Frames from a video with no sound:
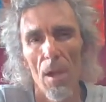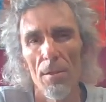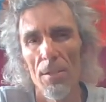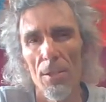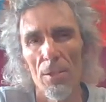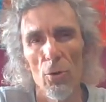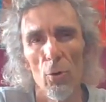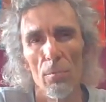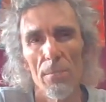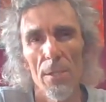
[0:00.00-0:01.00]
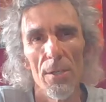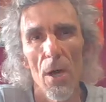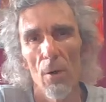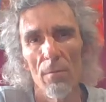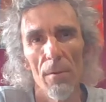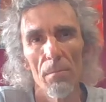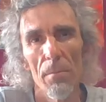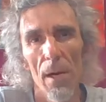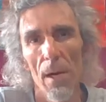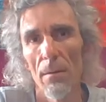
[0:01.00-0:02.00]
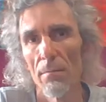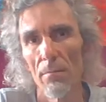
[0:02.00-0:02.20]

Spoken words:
This is your mid-November